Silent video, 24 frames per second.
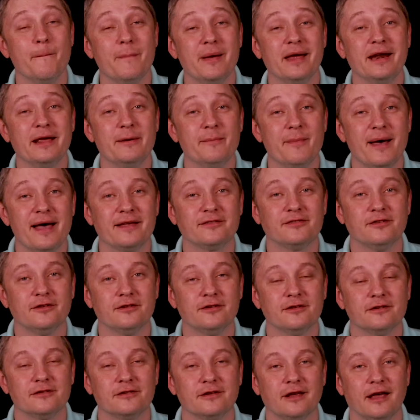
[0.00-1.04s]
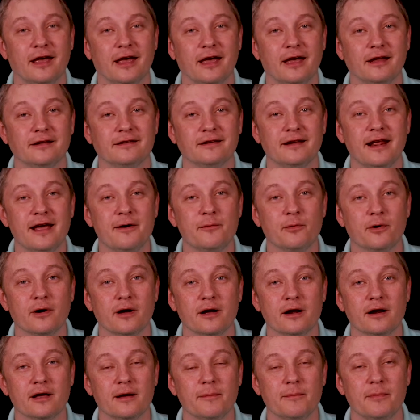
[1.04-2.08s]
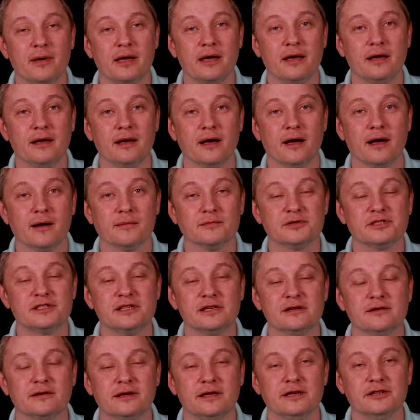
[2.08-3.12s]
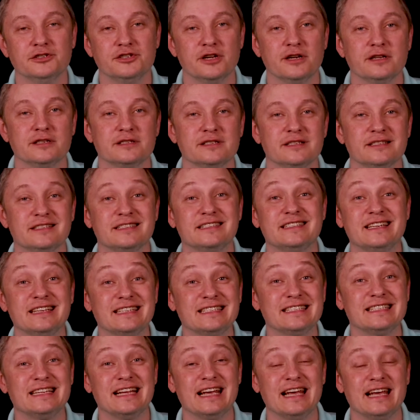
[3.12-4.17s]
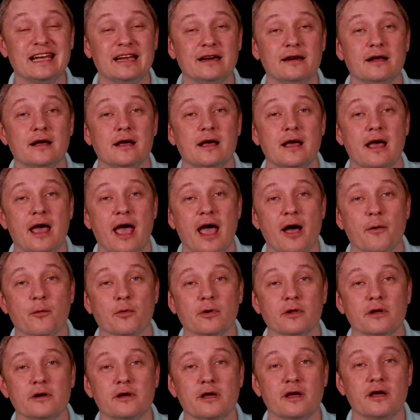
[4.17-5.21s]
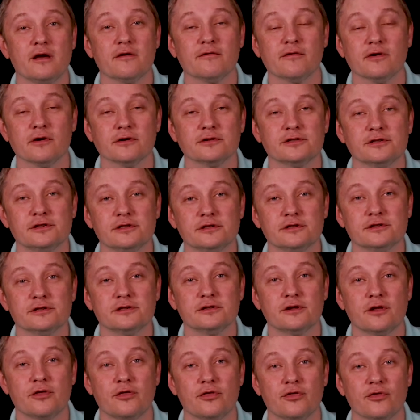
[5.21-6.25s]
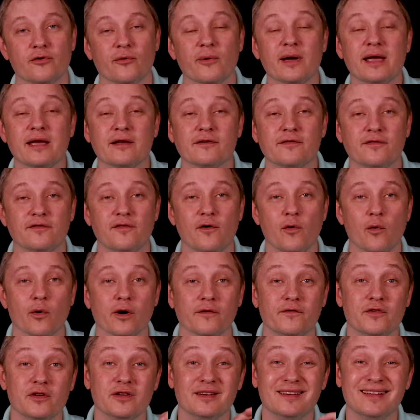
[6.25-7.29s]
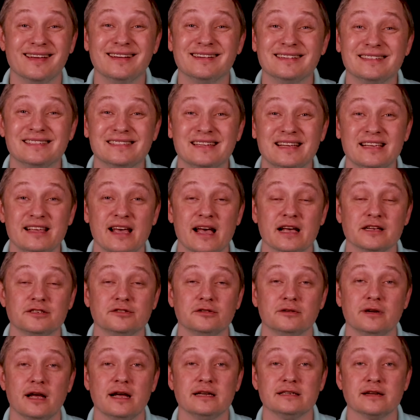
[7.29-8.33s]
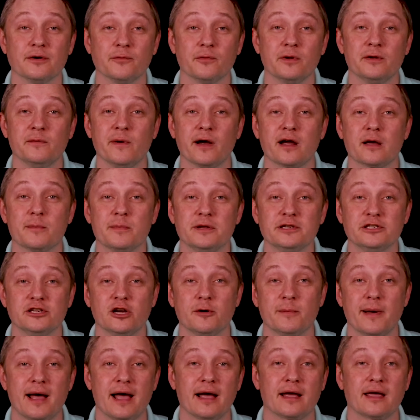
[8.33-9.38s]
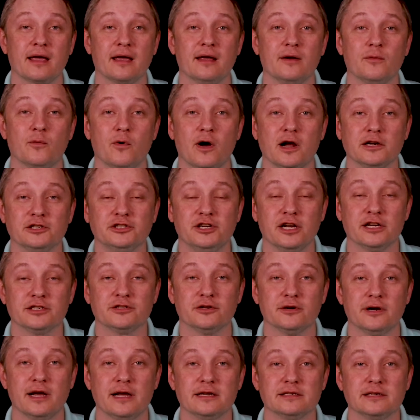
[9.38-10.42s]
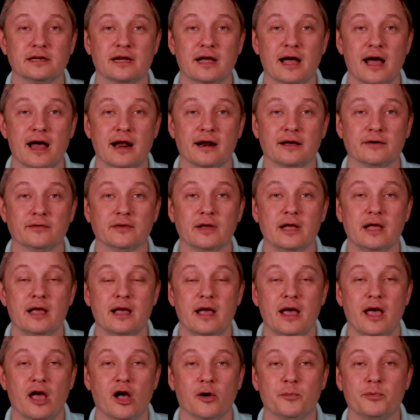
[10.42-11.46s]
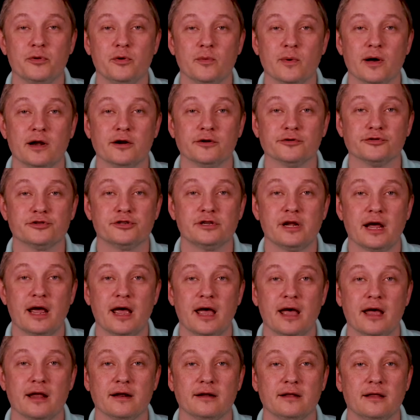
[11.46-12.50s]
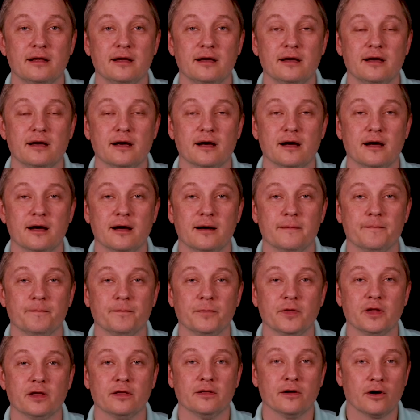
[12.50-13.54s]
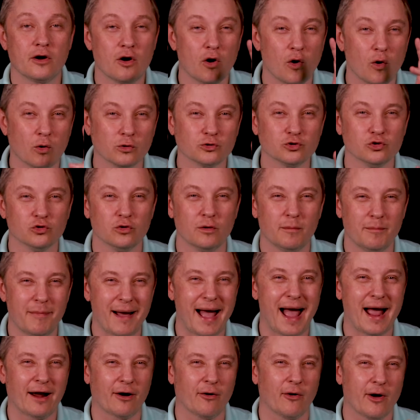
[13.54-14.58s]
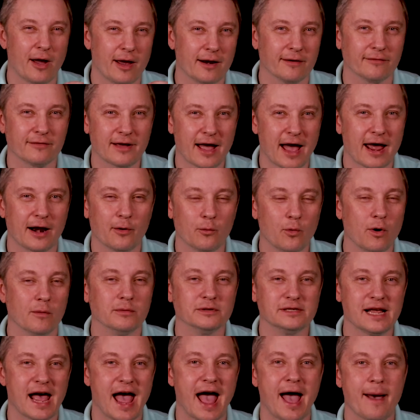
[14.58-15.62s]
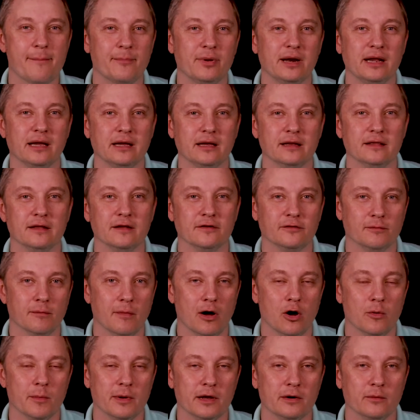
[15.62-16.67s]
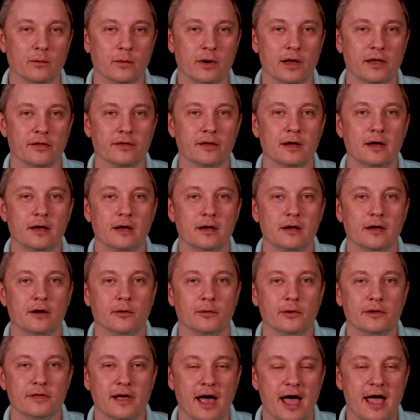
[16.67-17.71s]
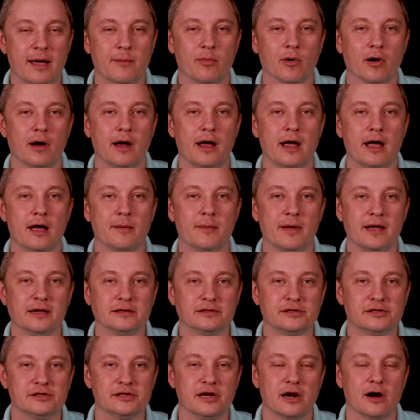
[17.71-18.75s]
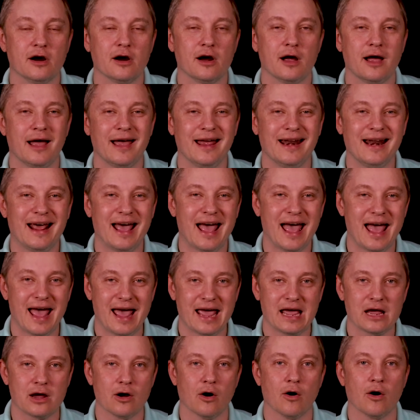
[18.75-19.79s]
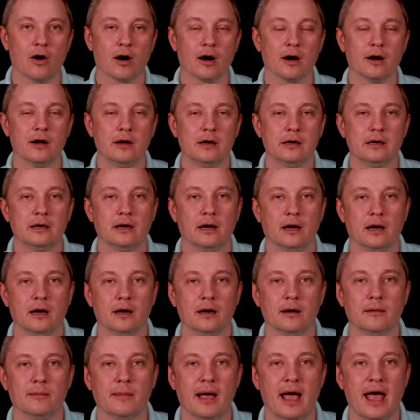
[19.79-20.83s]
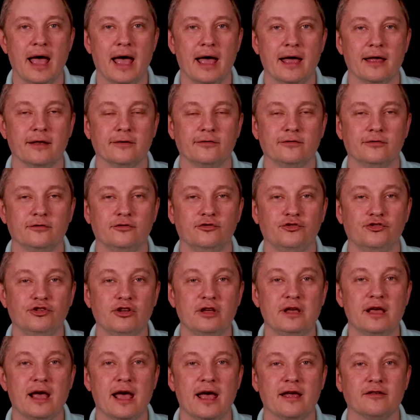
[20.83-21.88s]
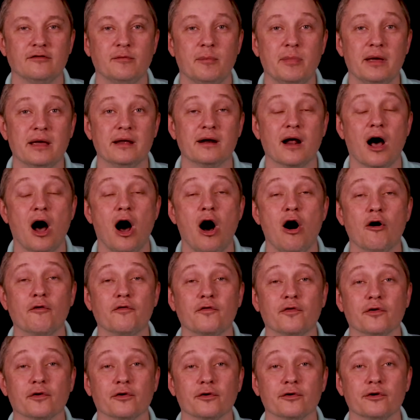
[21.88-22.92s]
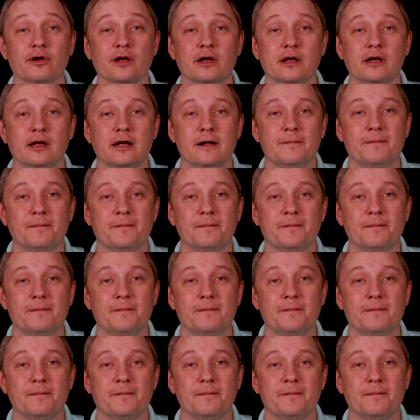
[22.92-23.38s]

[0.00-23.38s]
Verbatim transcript: mini messages. And today we're going to be um, still in Genesis 16, and we're looking at verses three and four. If you didn't see yesterday's, I really recommend you go back and watch yesterday's to kind of help you understand the um, the, the, cultural background of kind of what was happening in this moment with with Abraham and Sarah and Hagar, um, as she has been offered